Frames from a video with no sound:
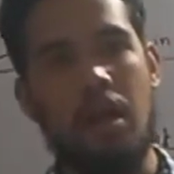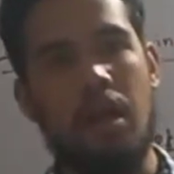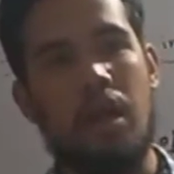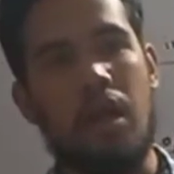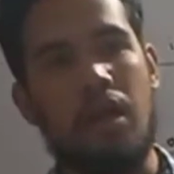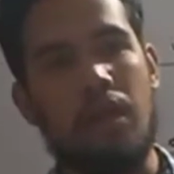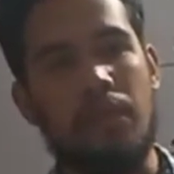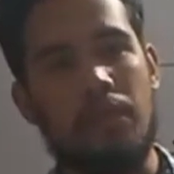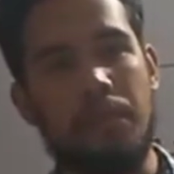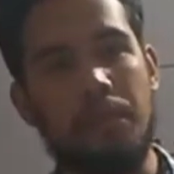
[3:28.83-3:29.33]

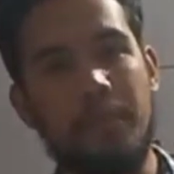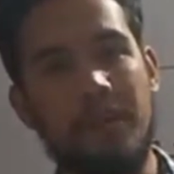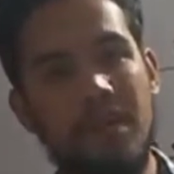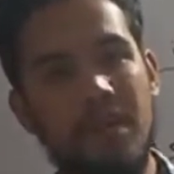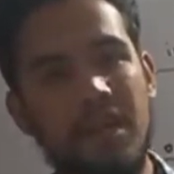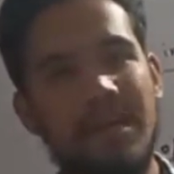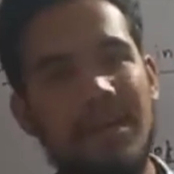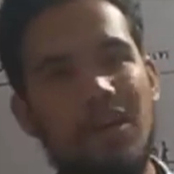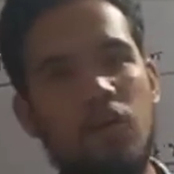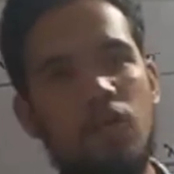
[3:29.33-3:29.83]
The meaning
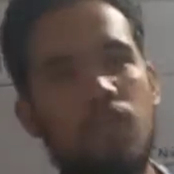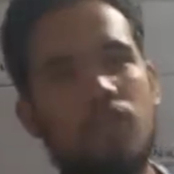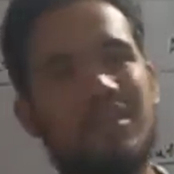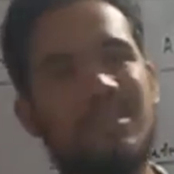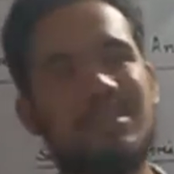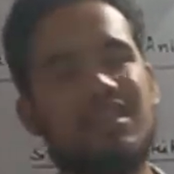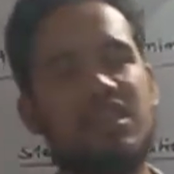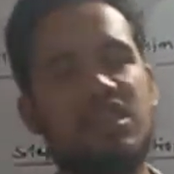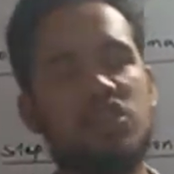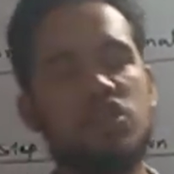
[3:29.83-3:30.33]
of
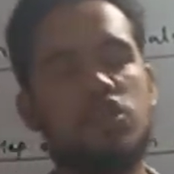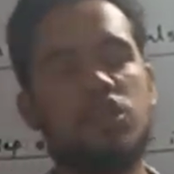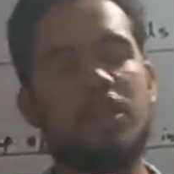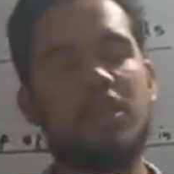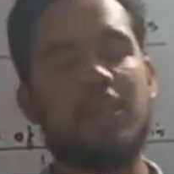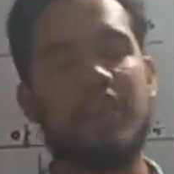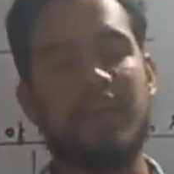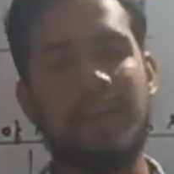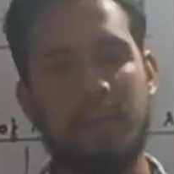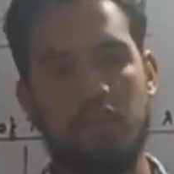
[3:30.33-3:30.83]
ingestion
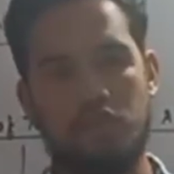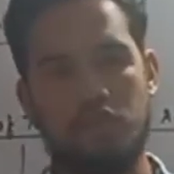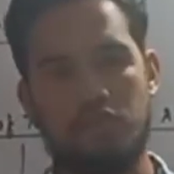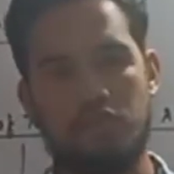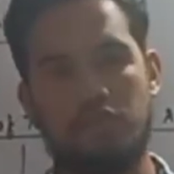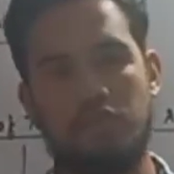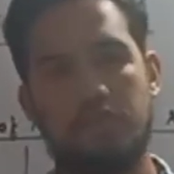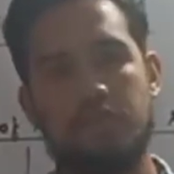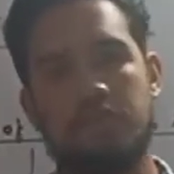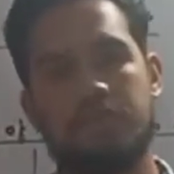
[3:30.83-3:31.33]
is
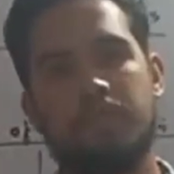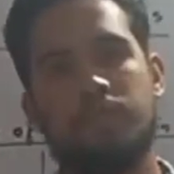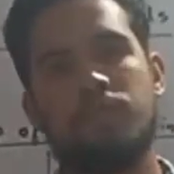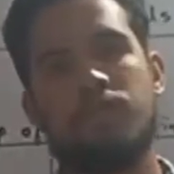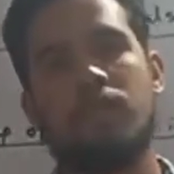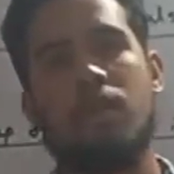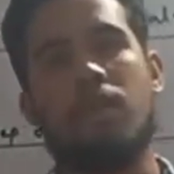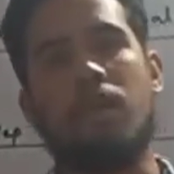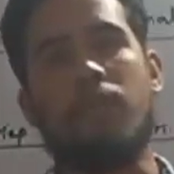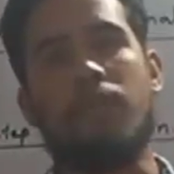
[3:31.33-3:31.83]

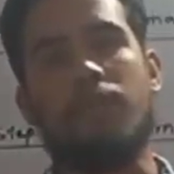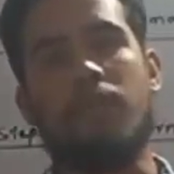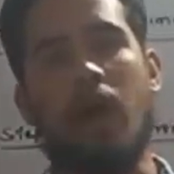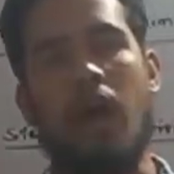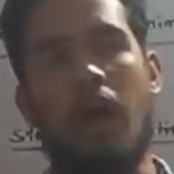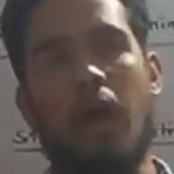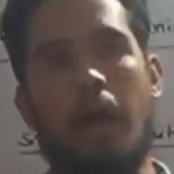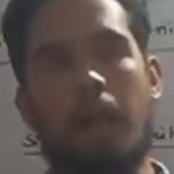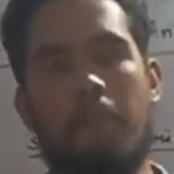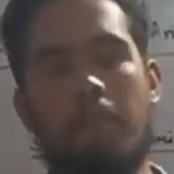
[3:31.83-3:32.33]

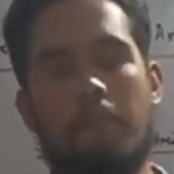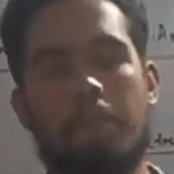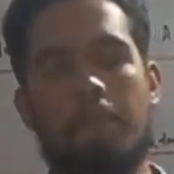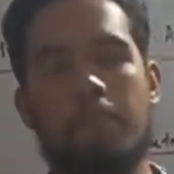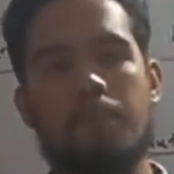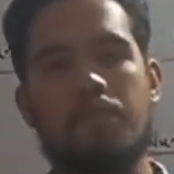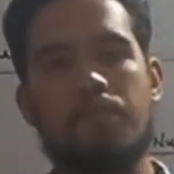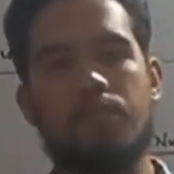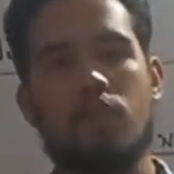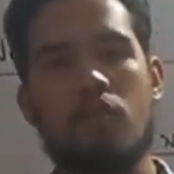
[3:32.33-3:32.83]
the
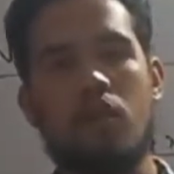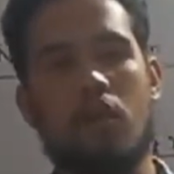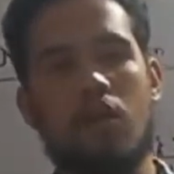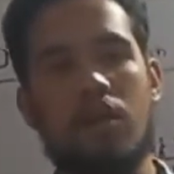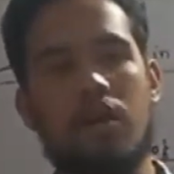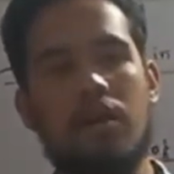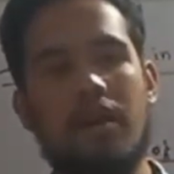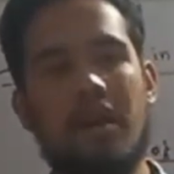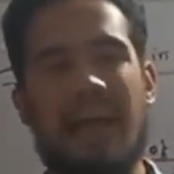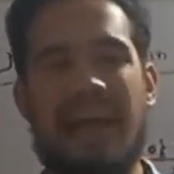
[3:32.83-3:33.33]

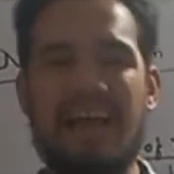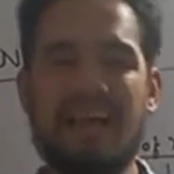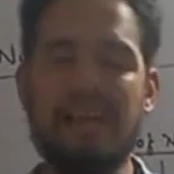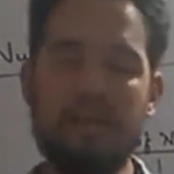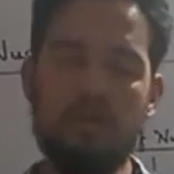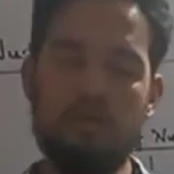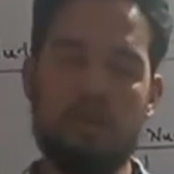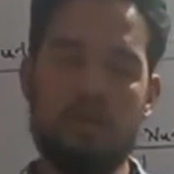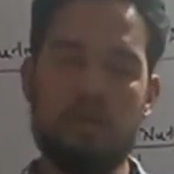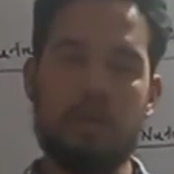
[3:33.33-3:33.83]
any
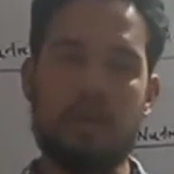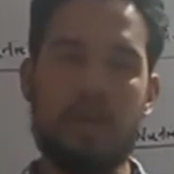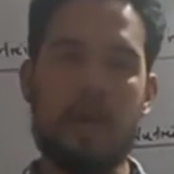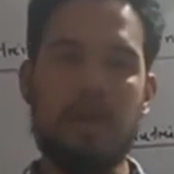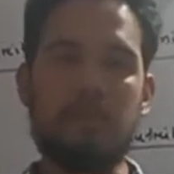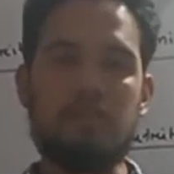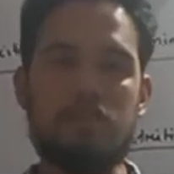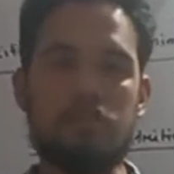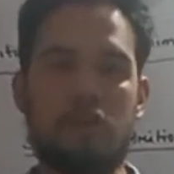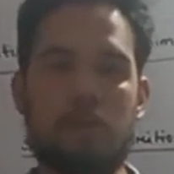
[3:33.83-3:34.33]

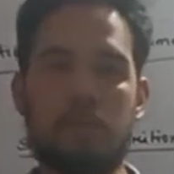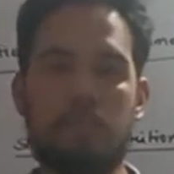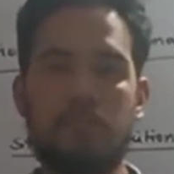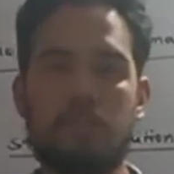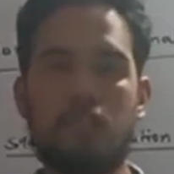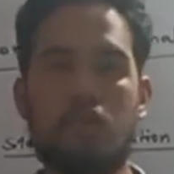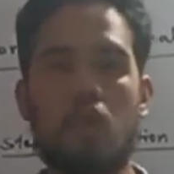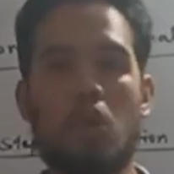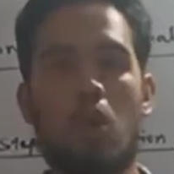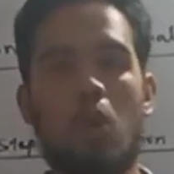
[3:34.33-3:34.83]
organism
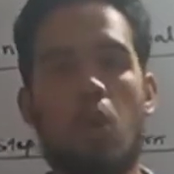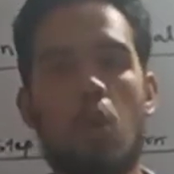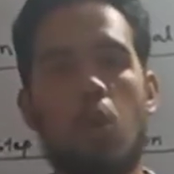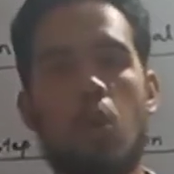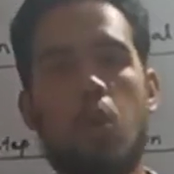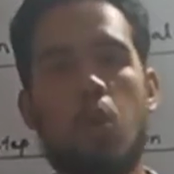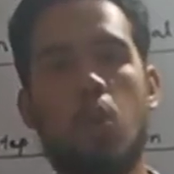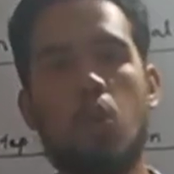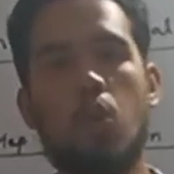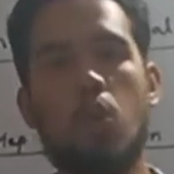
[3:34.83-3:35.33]

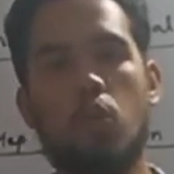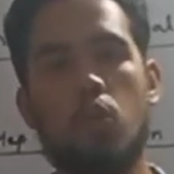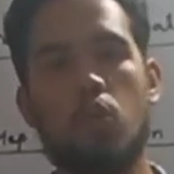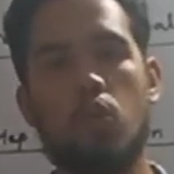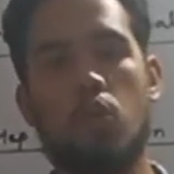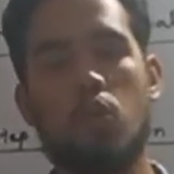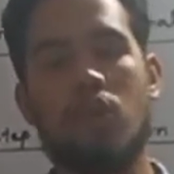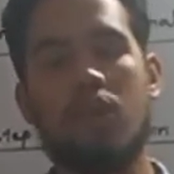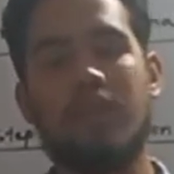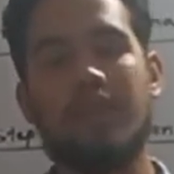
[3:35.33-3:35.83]
who
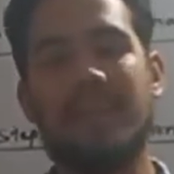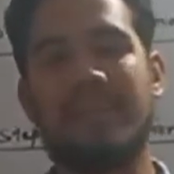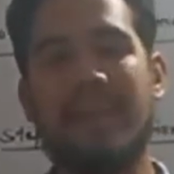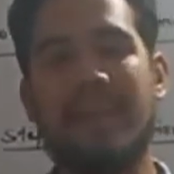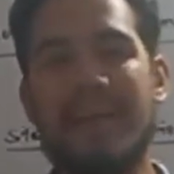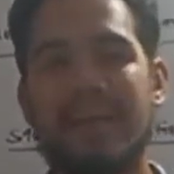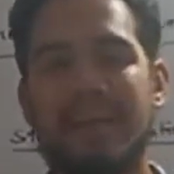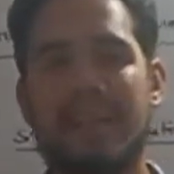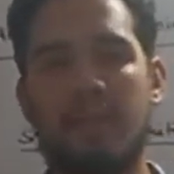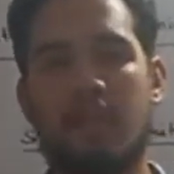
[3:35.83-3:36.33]

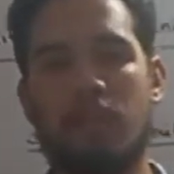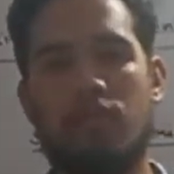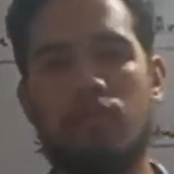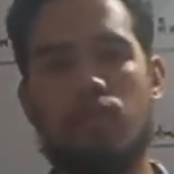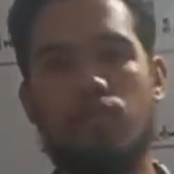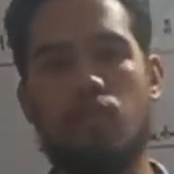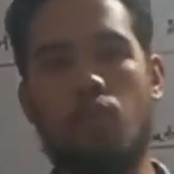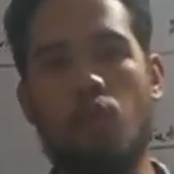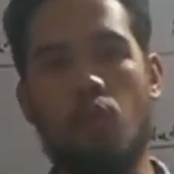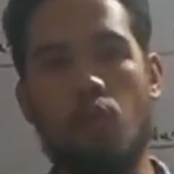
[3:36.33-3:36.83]
take their
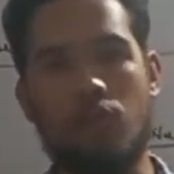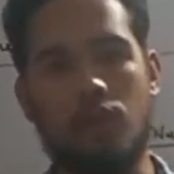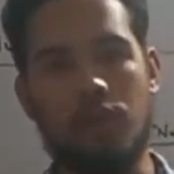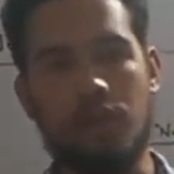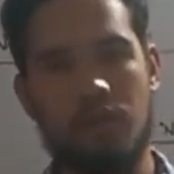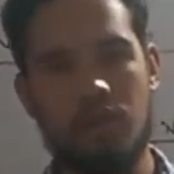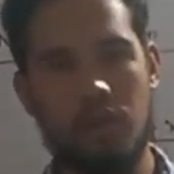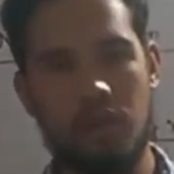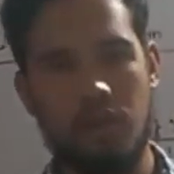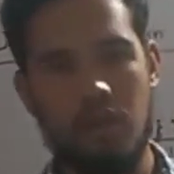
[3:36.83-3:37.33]
food.
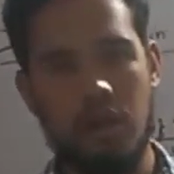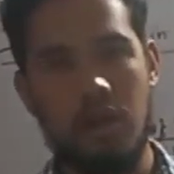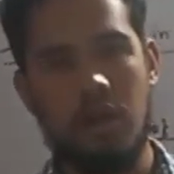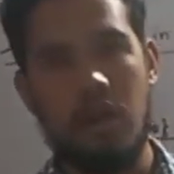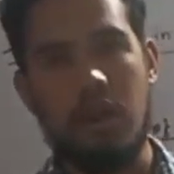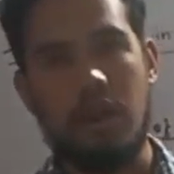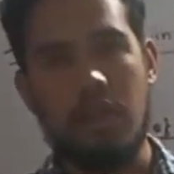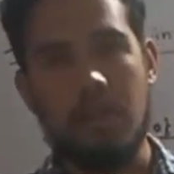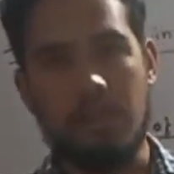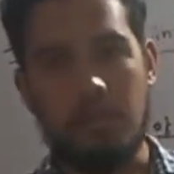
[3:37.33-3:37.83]

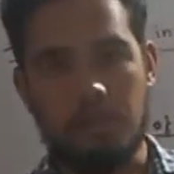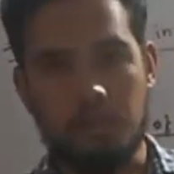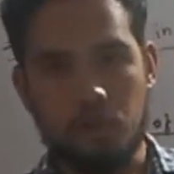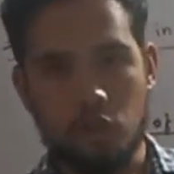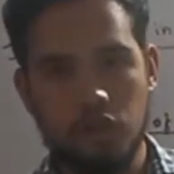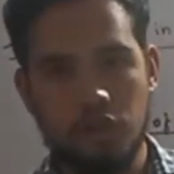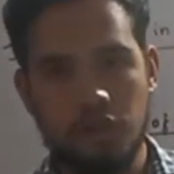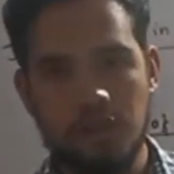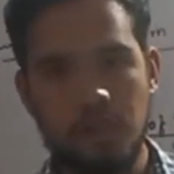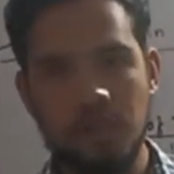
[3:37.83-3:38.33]
The
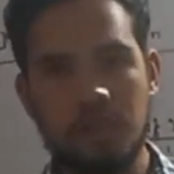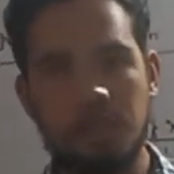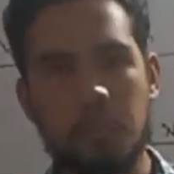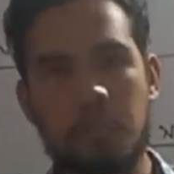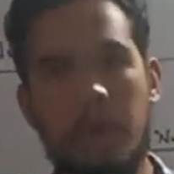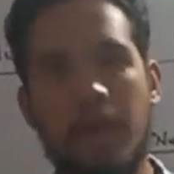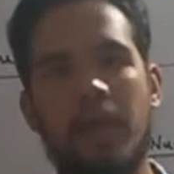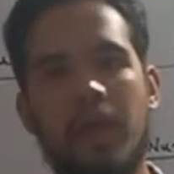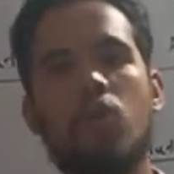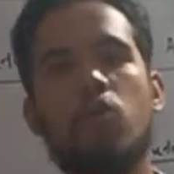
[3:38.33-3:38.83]
process by
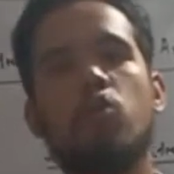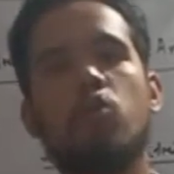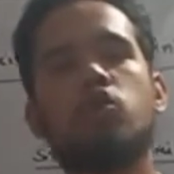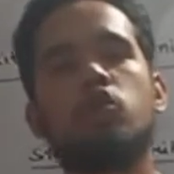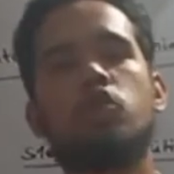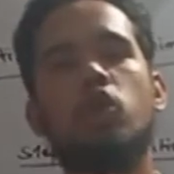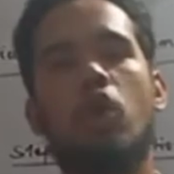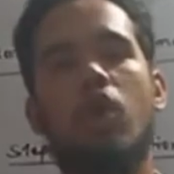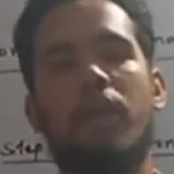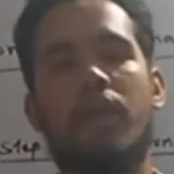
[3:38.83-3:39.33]
which
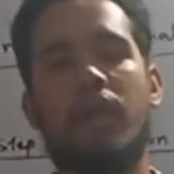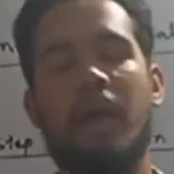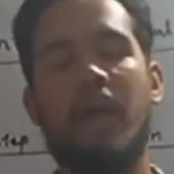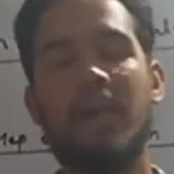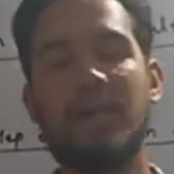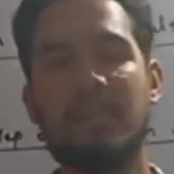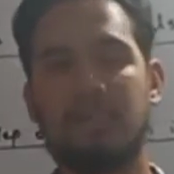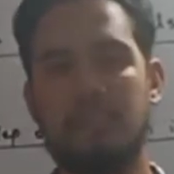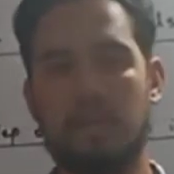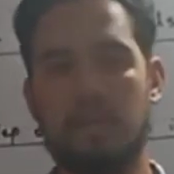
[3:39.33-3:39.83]

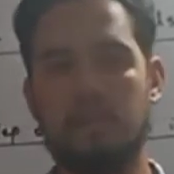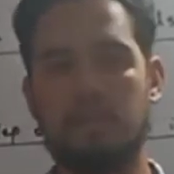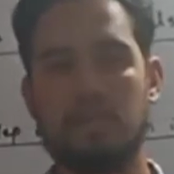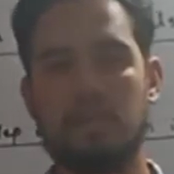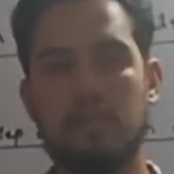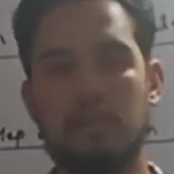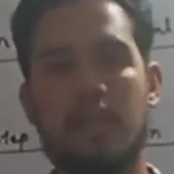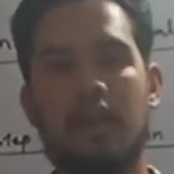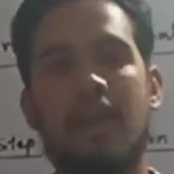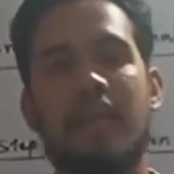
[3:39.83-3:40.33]
organism
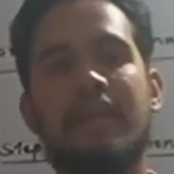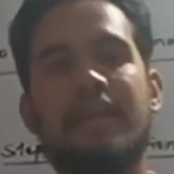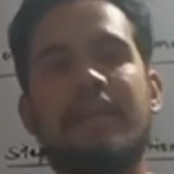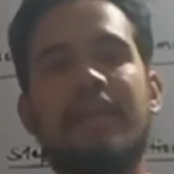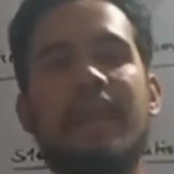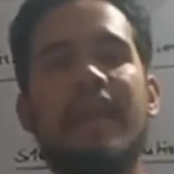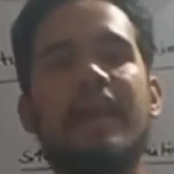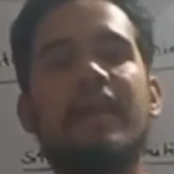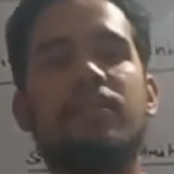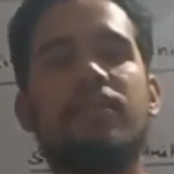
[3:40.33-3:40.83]

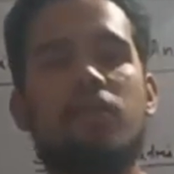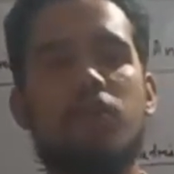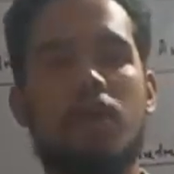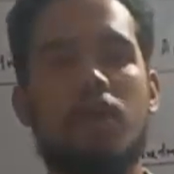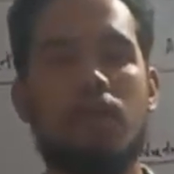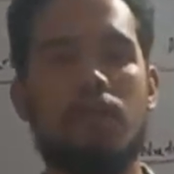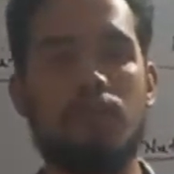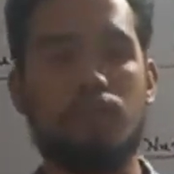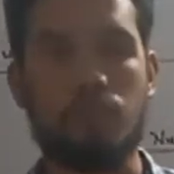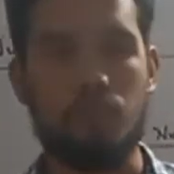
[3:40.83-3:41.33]
take their
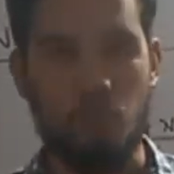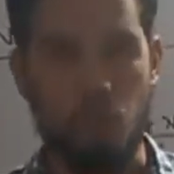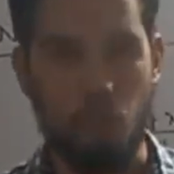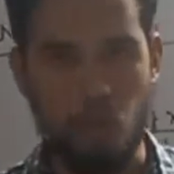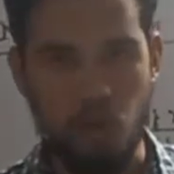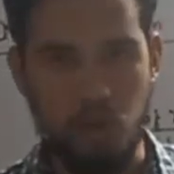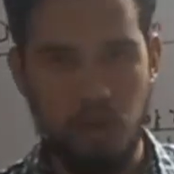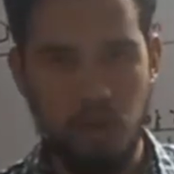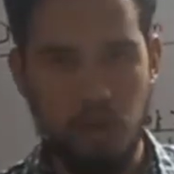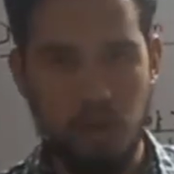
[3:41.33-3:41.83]
food
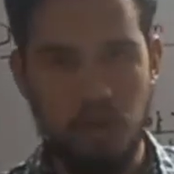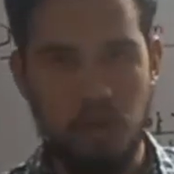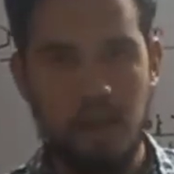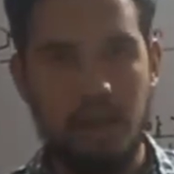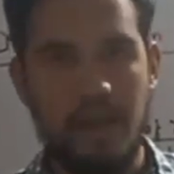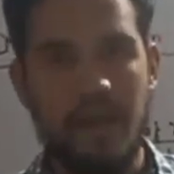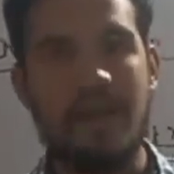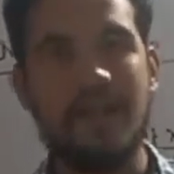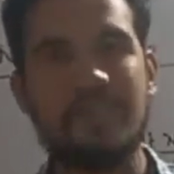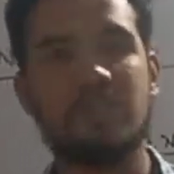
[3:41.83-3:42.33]
is